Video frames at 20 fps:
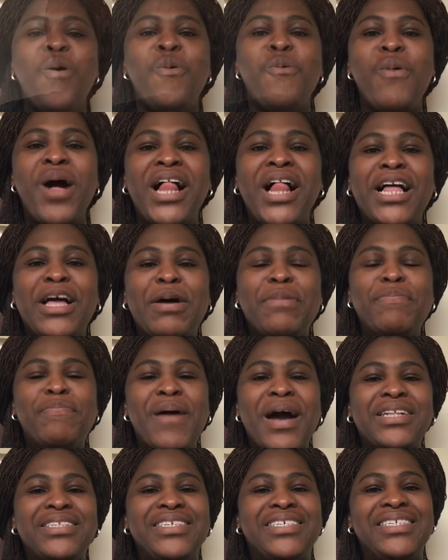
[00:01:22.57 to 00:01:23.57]
Welcome
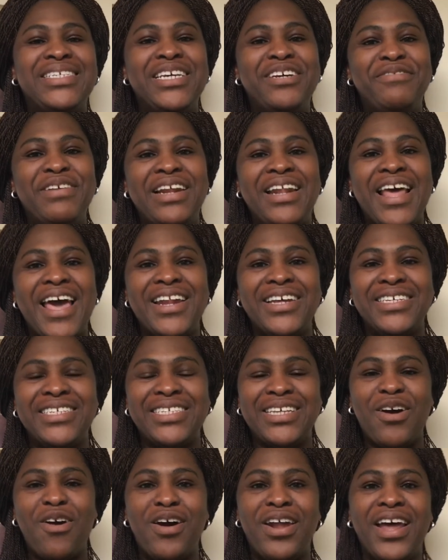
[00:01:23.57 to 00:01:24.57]
back to Secret Learner's
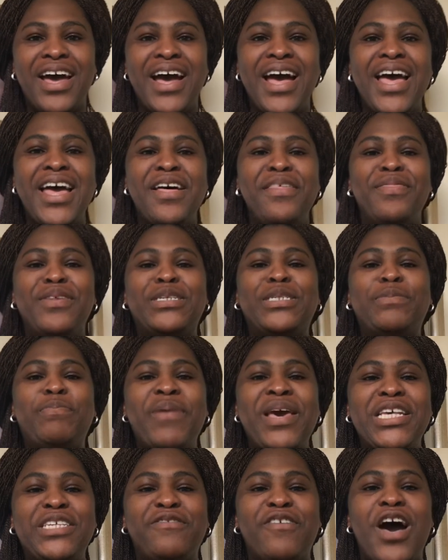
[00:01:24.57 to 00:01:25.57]
Corner, the
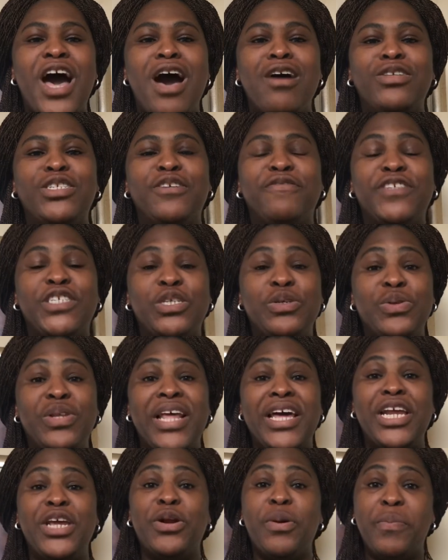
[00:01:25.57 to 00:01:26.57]
space for out-of-school
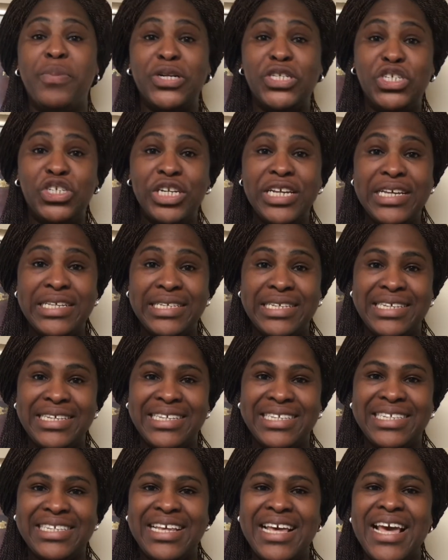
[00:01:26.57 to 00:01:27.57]
learning
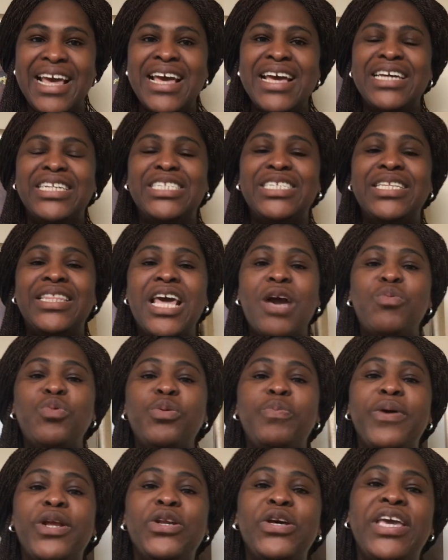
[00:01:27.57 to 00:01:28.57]
opportunities. Today
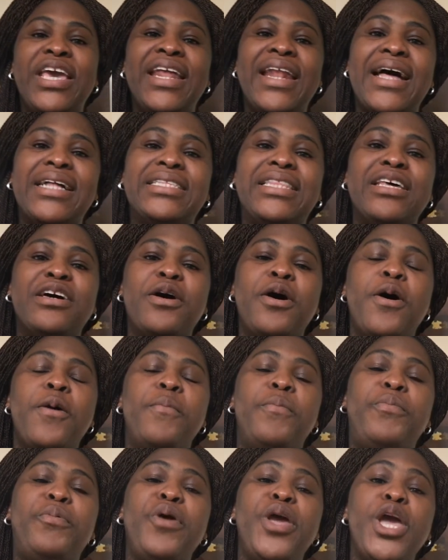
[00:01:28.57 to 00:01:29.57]
we'll be looking at the
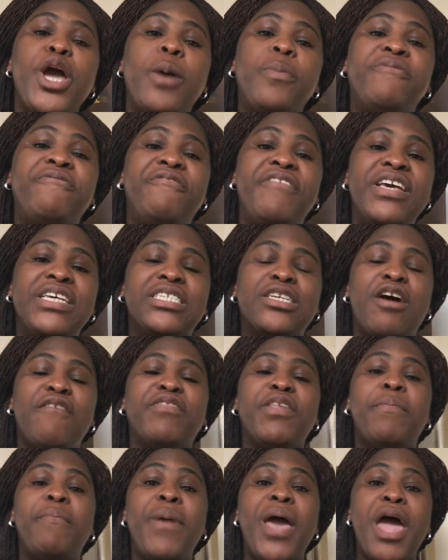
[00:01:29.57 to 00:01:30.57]
pre-op phase of
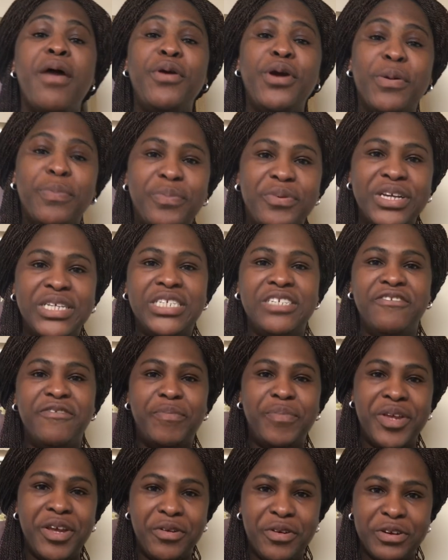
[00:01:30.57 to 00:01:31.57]
the perioperative
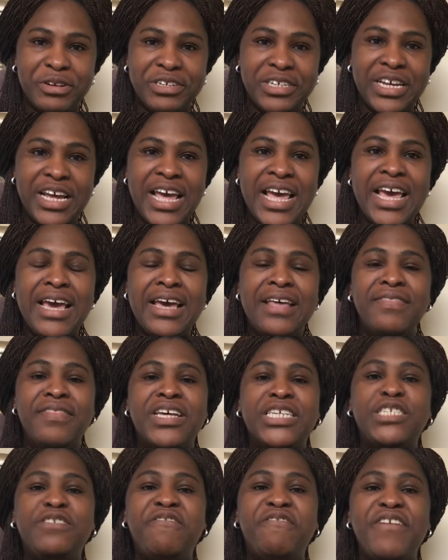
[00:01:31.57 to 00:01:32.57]
period.
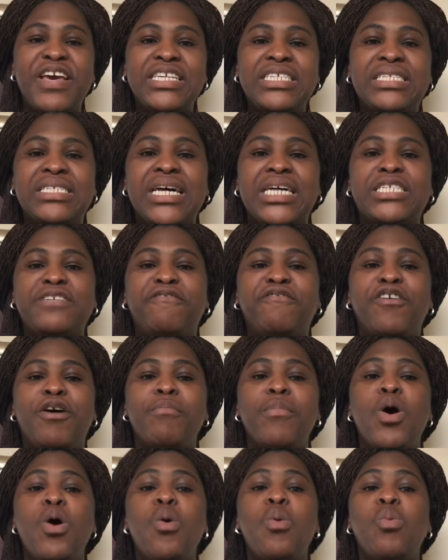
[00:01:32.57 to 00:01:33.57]
This phase starts
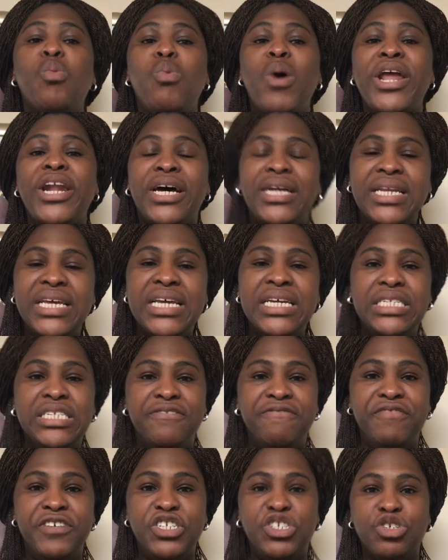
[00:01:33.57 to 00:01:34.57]
from when an
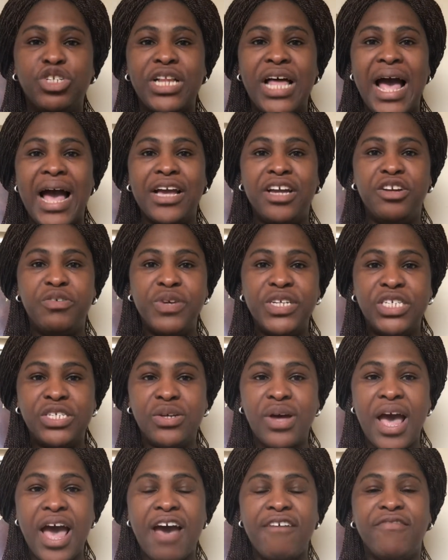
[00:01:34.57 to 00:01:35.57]
individual agrees to
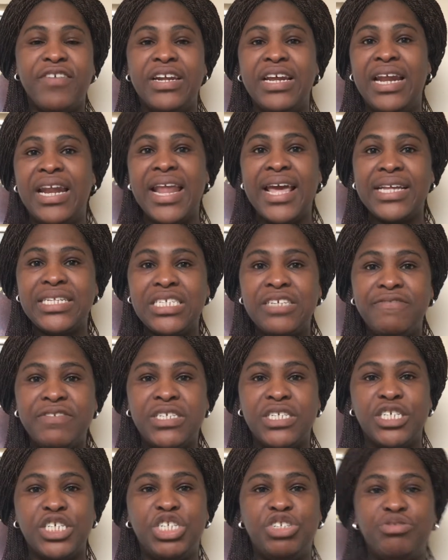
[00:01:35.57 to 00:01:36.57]
have an elective
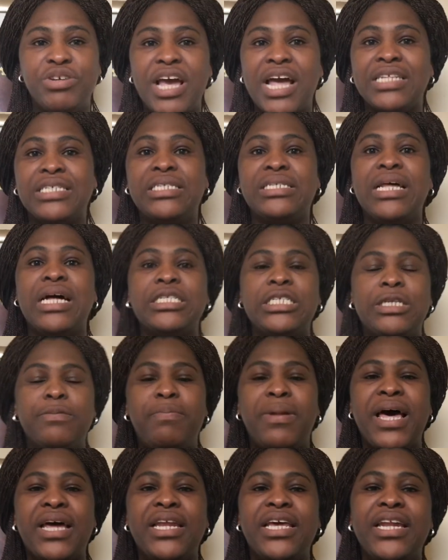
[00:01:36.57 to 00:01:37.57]
surgery and starts
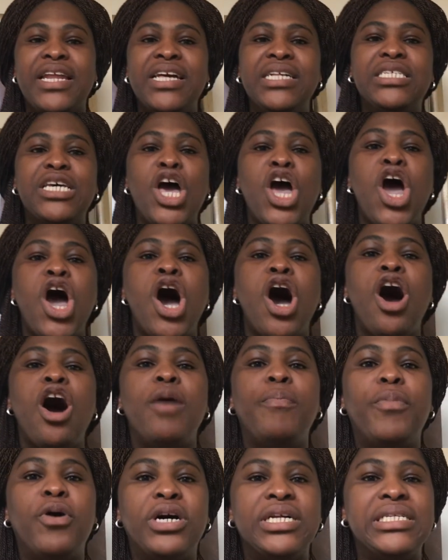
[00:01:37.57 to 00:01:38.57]
planning it
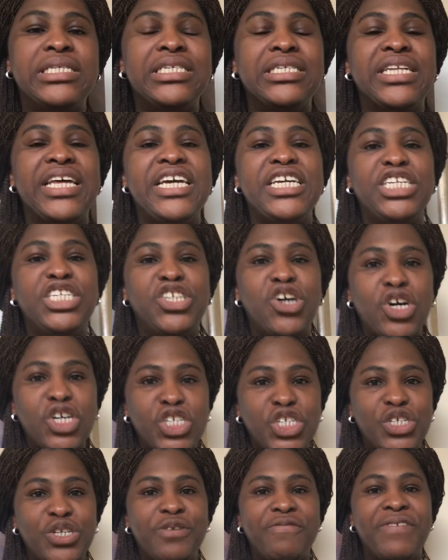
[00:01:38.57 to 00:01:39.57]
up until
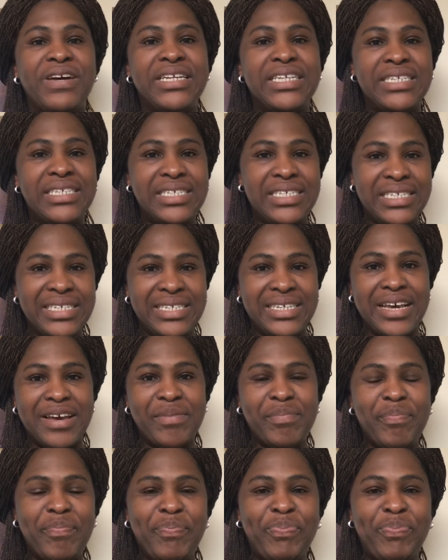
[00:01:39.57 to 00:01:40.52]
induction of anesthesia.